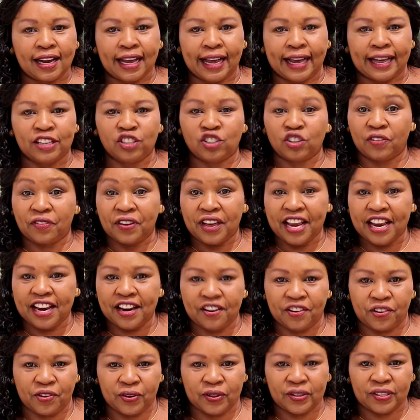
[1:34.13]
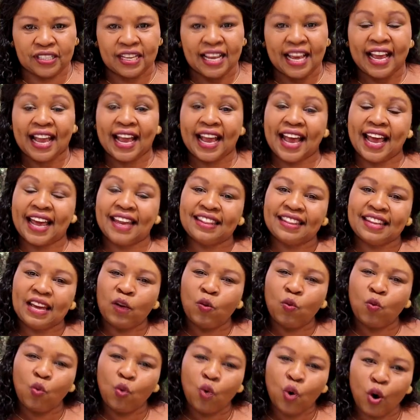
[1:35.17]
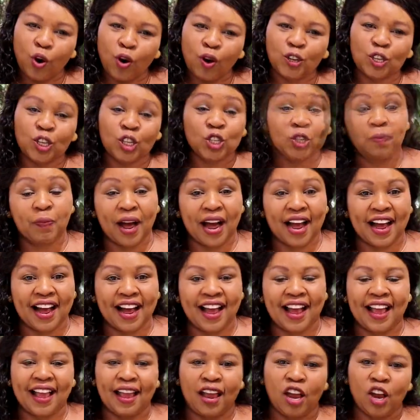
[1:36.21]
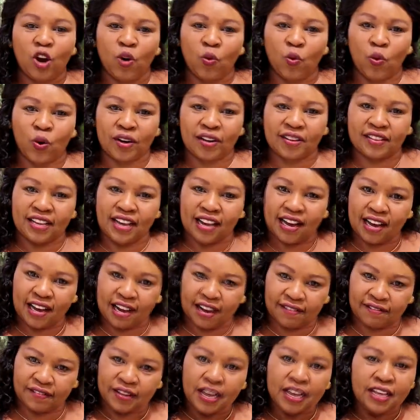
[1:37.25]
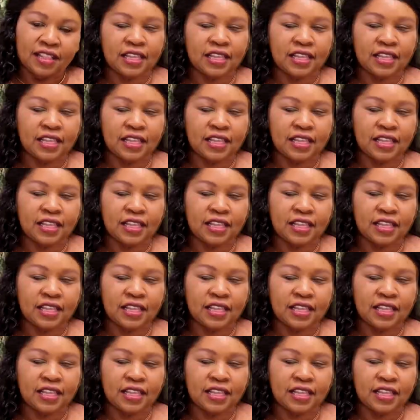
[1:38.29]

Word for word: kinds of heroes, and they won't buy what they have.